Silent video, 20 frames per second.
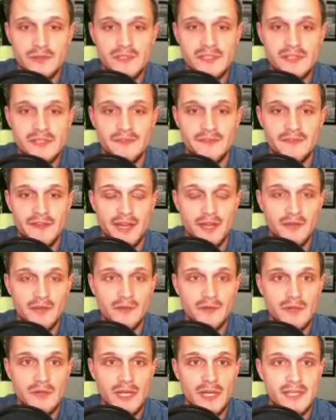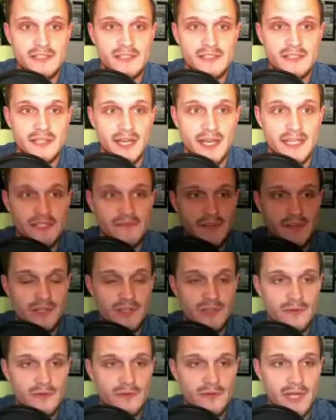Fanduel as today's
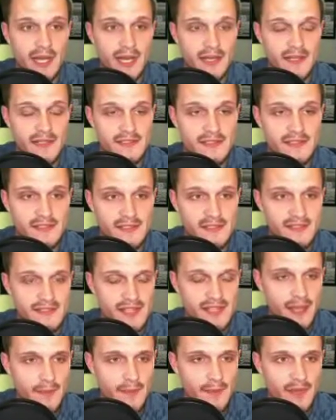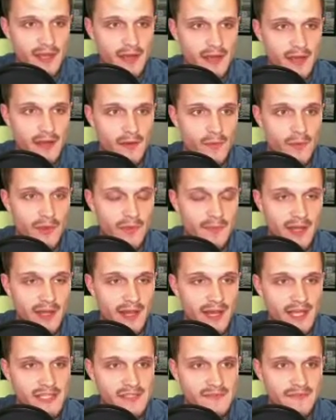visual, as the same with my
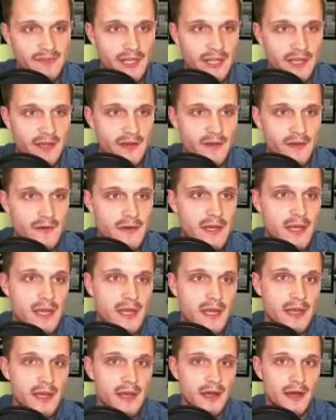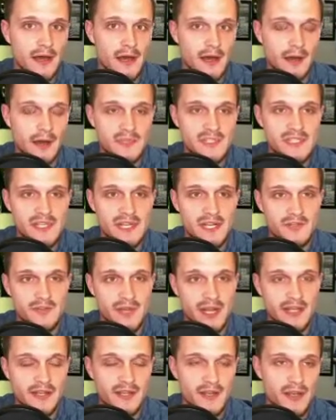last video. I'm just going to try to
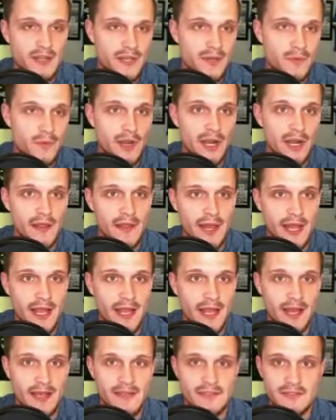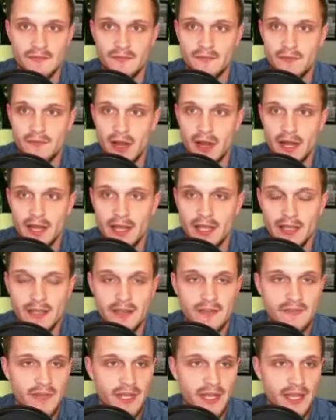tell you what I like as of Friday
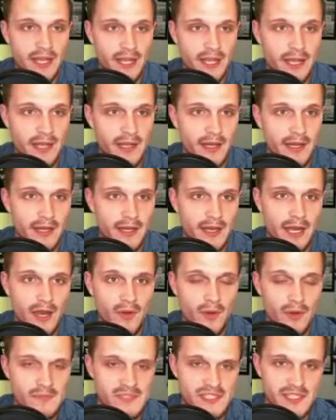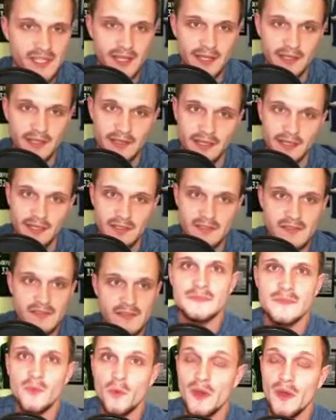evening and how I'm seeing things.
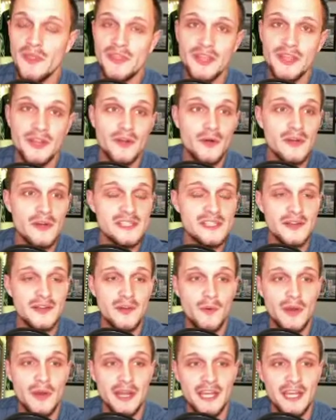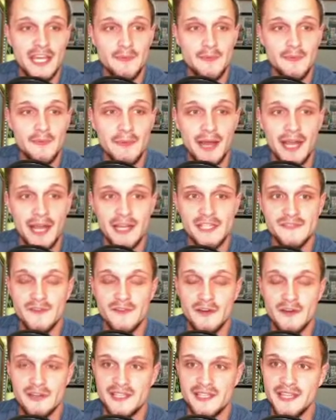One thing you're always going to want to keep in mind as
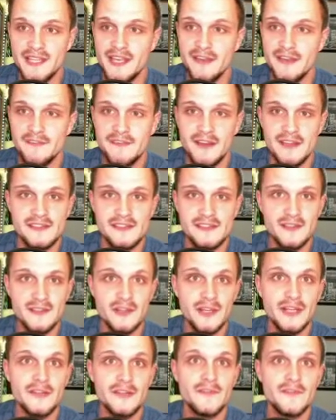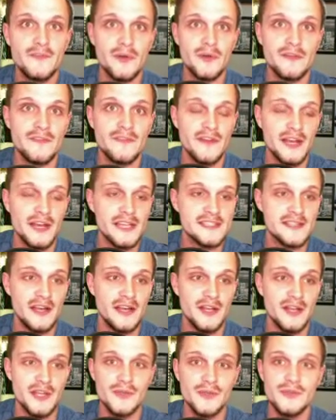far as DFS and looking for advice
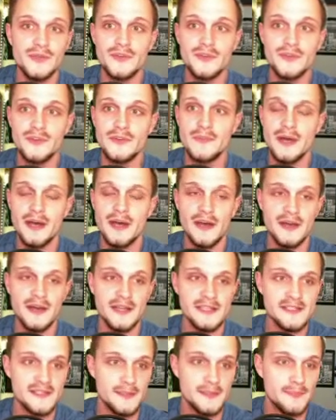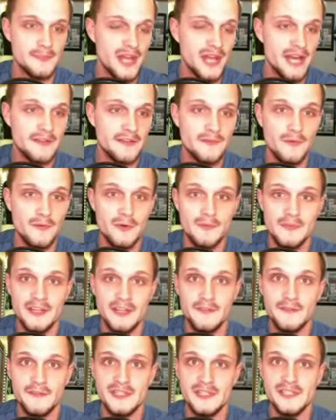on YouTube is the platform
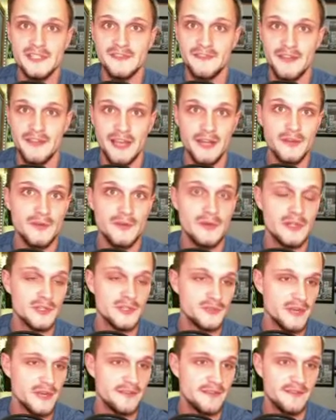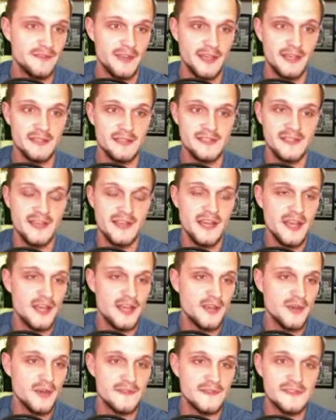difference, Fanduel and Draftkings.
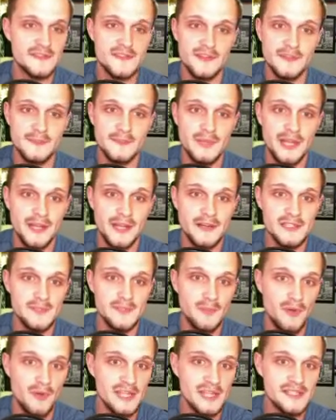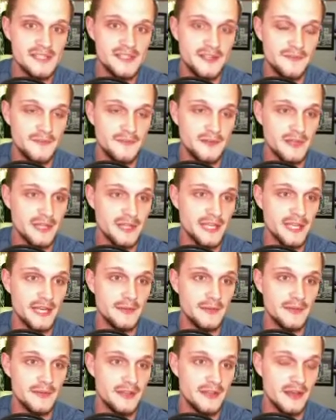You have certain players priced differently
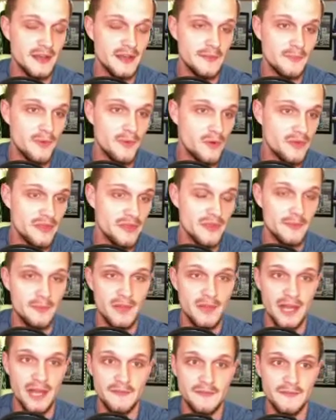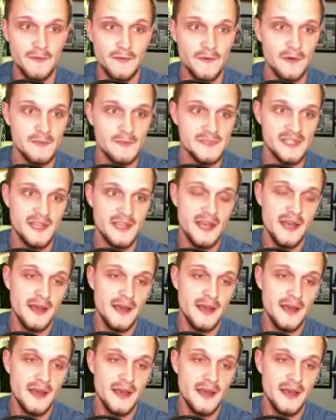on both of the platforms.